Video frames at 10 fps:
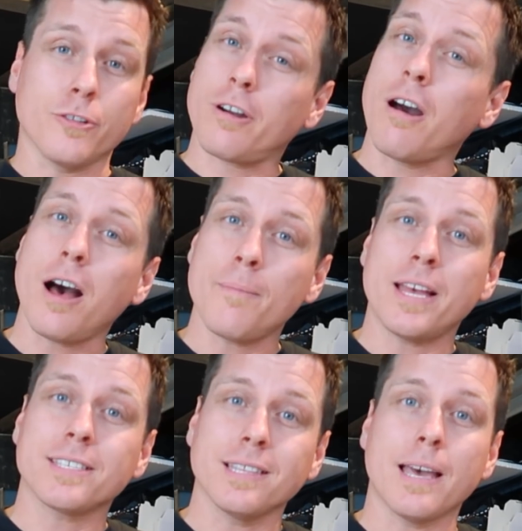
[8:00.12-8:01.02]
your
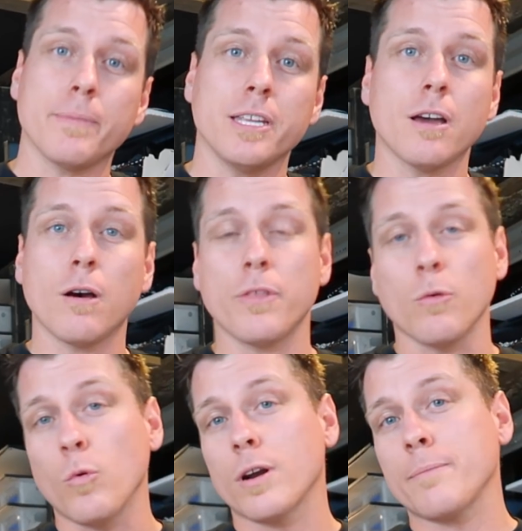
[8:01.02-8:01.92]
comments let me know that
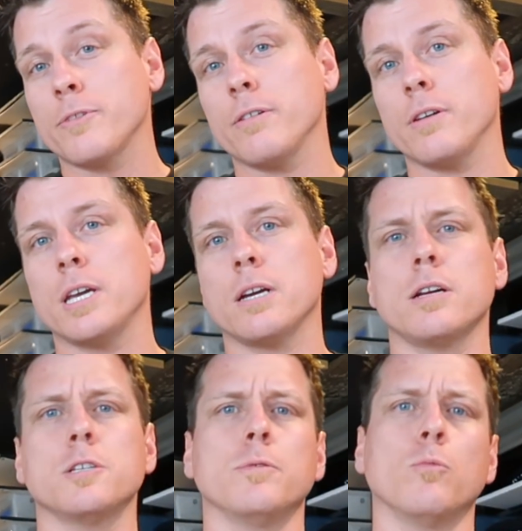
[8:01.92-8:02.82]
what I'm doing here
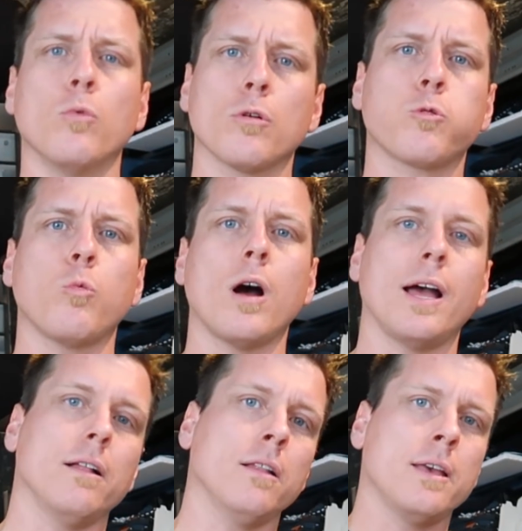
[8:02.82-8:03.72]
has been
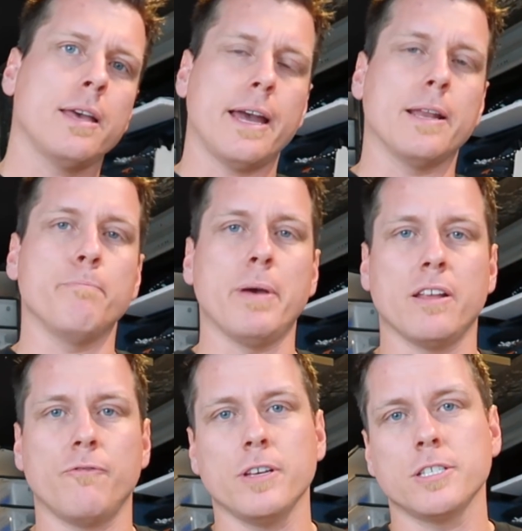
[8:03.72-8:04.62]
worthwhile and a
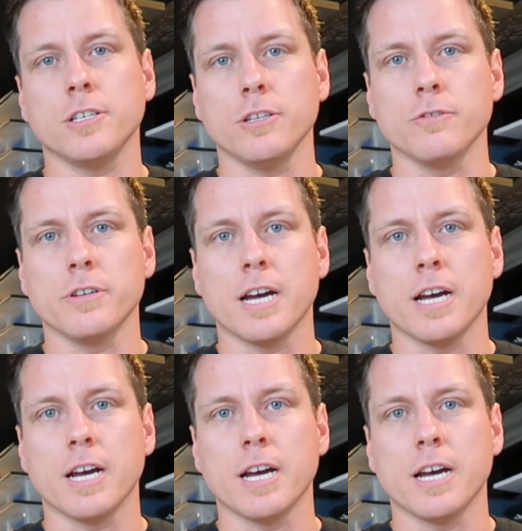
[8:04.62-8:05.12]
benefit to you